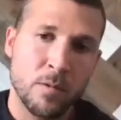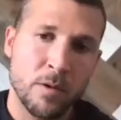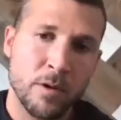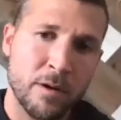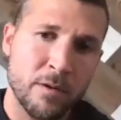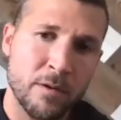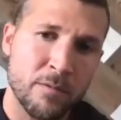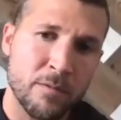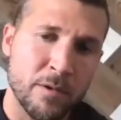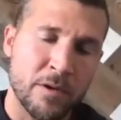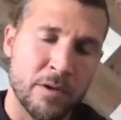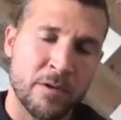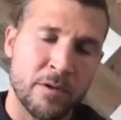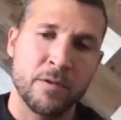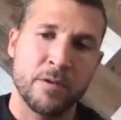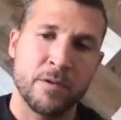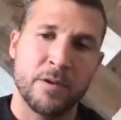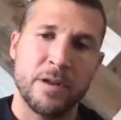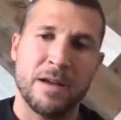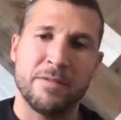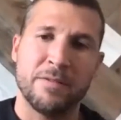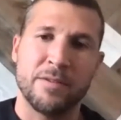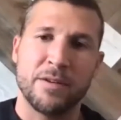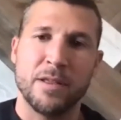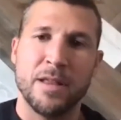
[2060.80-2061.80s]
going to recruit
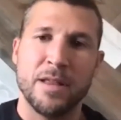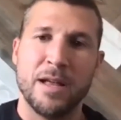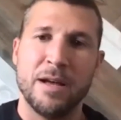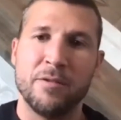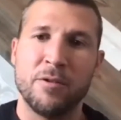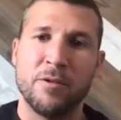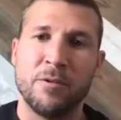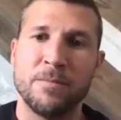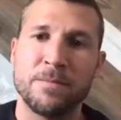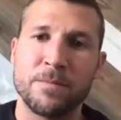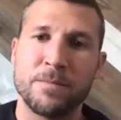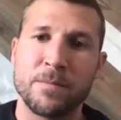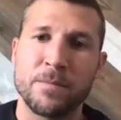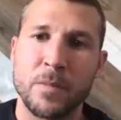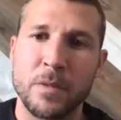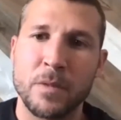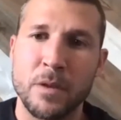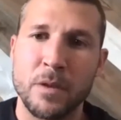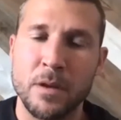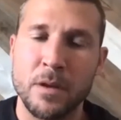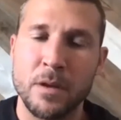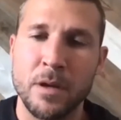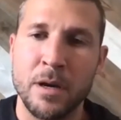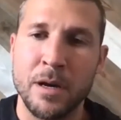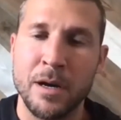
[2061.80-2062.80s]
every level,
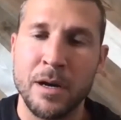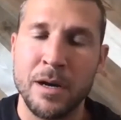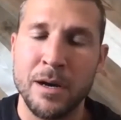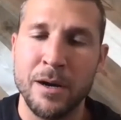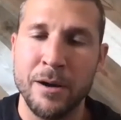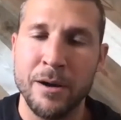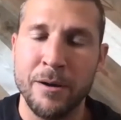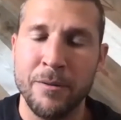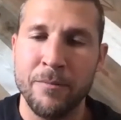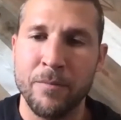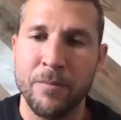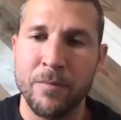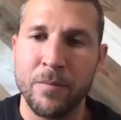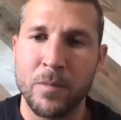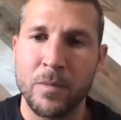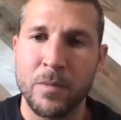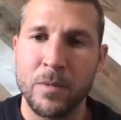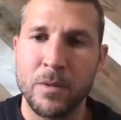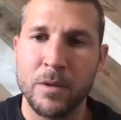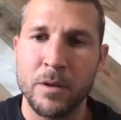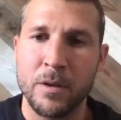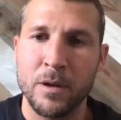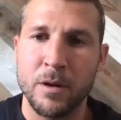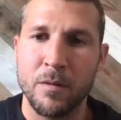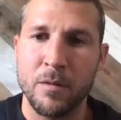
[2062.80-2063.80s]

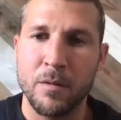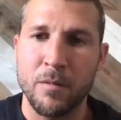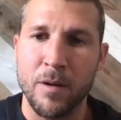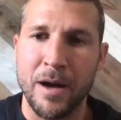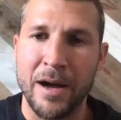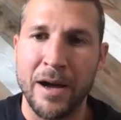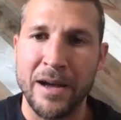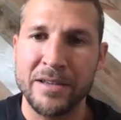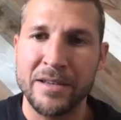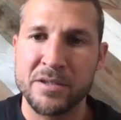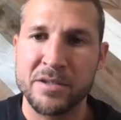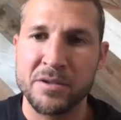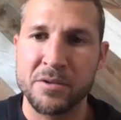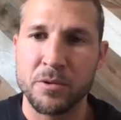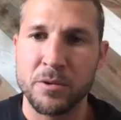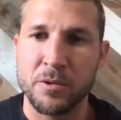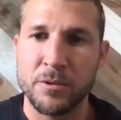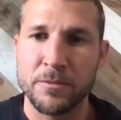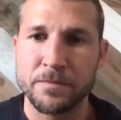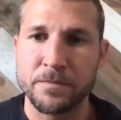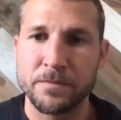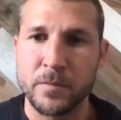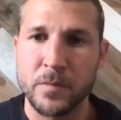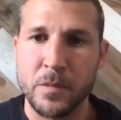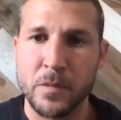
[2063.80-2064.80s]
high
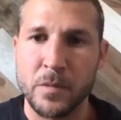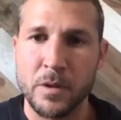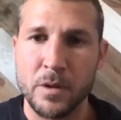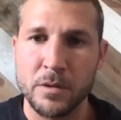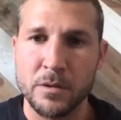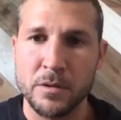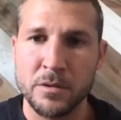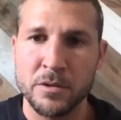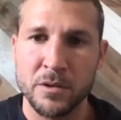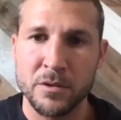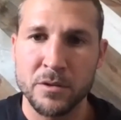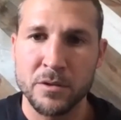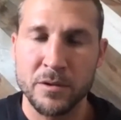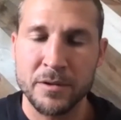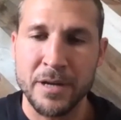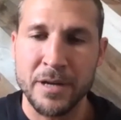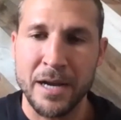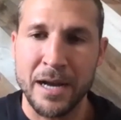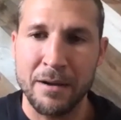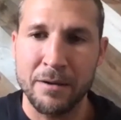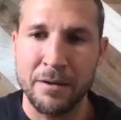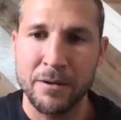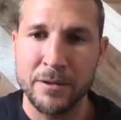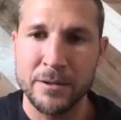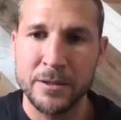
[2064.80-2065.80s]
school, junior
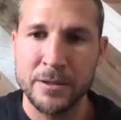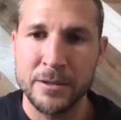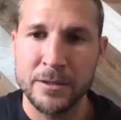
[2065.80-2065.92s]
college,